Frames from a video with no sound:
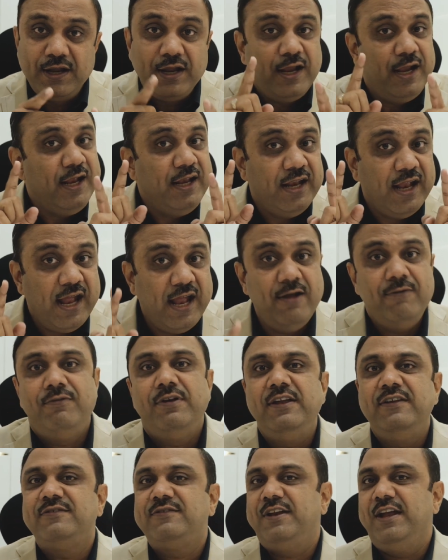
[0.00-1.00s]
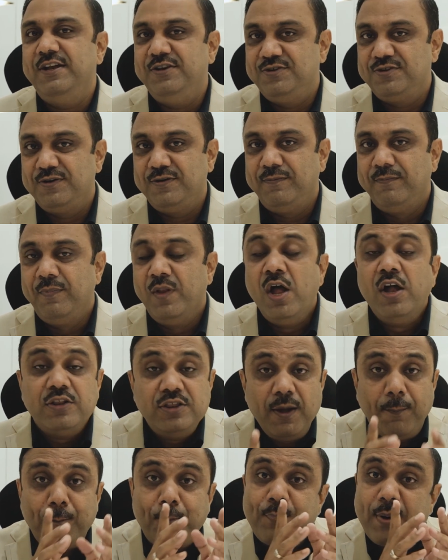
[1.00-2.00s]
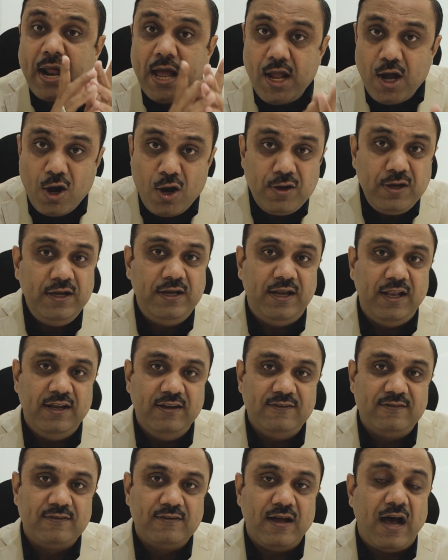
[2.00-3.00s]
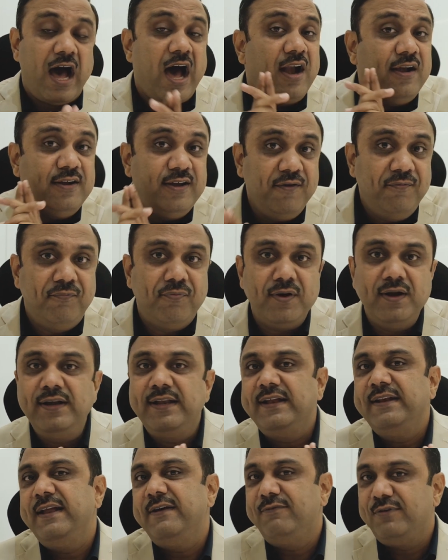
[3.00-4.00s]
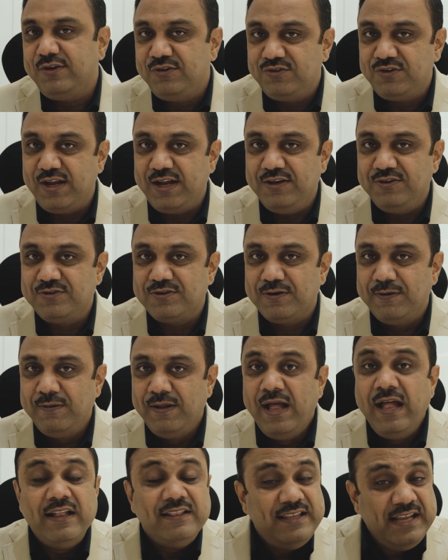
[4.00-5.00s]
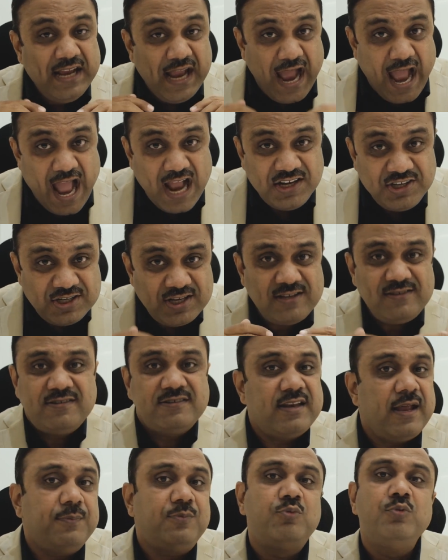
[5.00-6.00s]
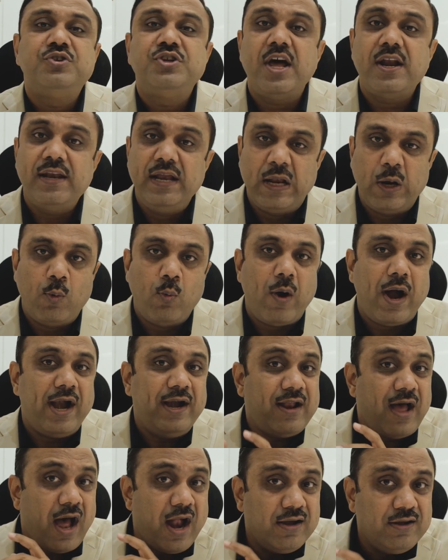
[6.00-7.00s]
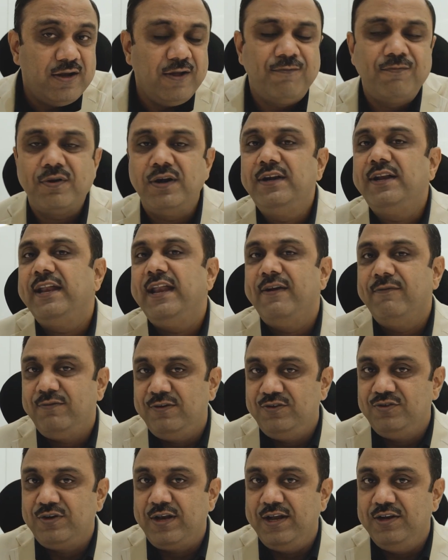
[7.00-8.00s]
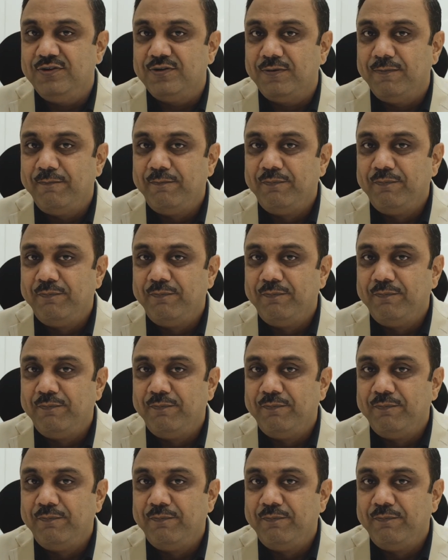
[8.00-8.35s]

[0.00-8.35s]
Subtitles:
in every stage. The priorities are different in every stage. The action steps which are required are different in every stage.